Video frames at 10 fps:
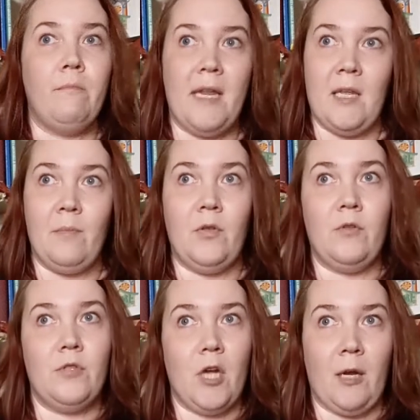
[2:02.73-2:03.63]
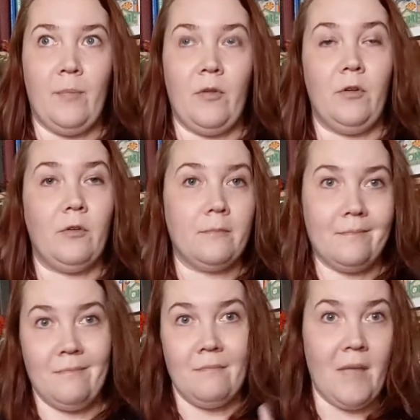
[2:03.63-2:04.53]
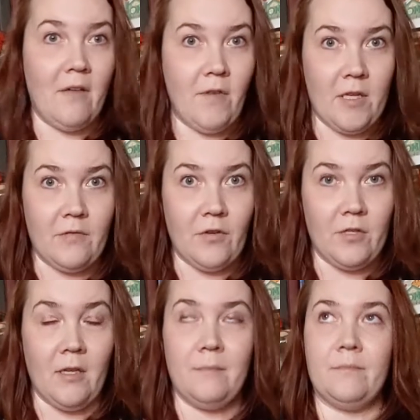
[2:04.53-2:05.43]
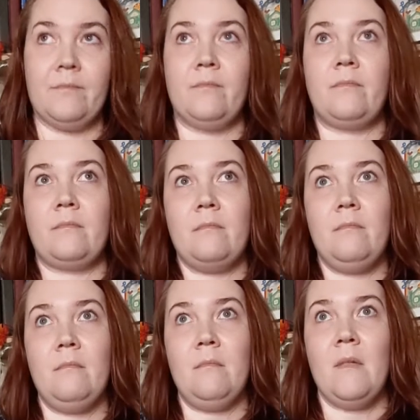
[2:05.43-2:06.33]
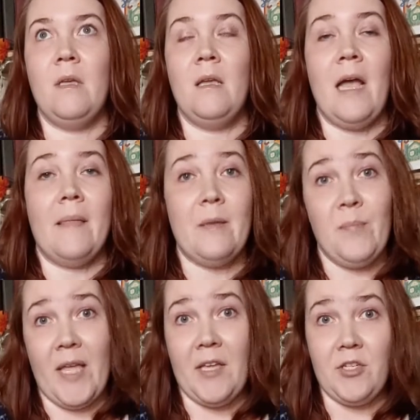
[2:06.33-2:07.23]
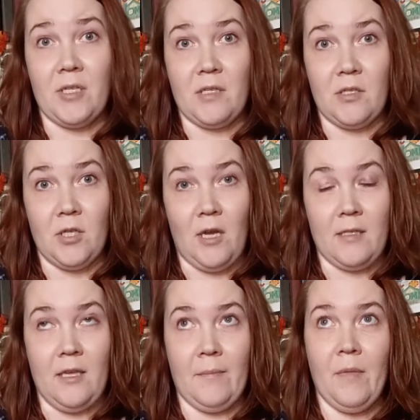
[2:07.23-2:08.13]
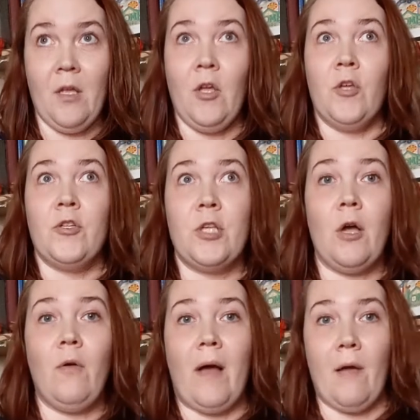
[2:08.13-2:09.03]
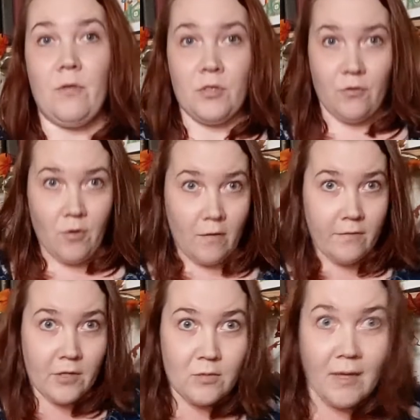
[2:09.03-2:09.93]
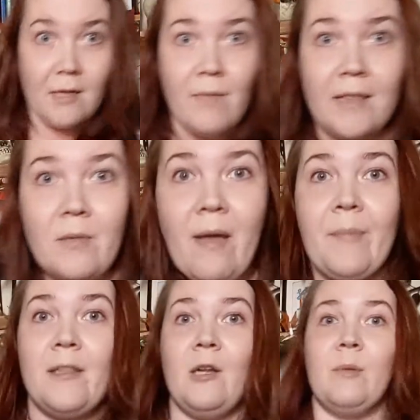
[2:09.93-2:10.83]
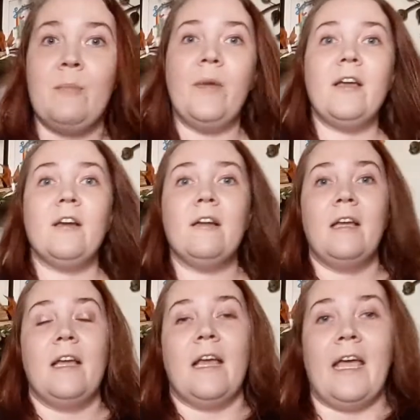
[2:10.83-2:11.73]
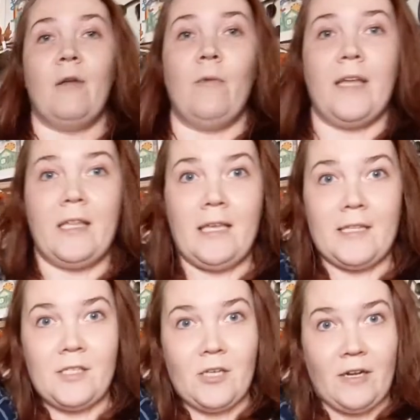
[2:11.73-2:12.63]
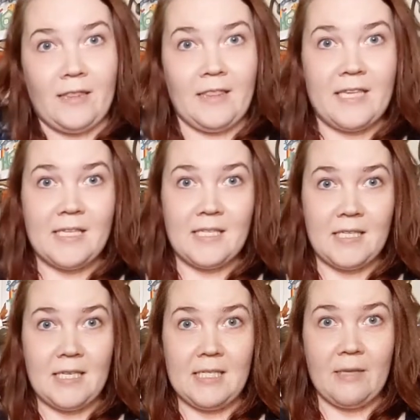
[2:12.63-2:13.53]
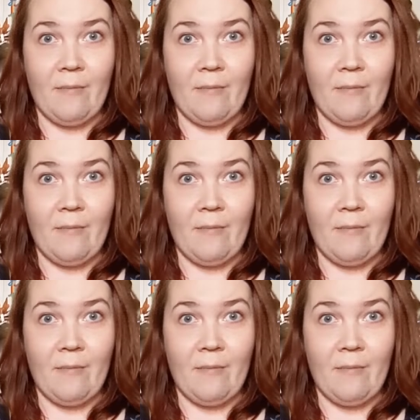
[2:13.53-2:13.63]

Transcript: medium blue, dark blue, and vice versa. And then beige is the toss-up. So I will scoot over so I can make the map a little bit bigger, and we can get started. This is the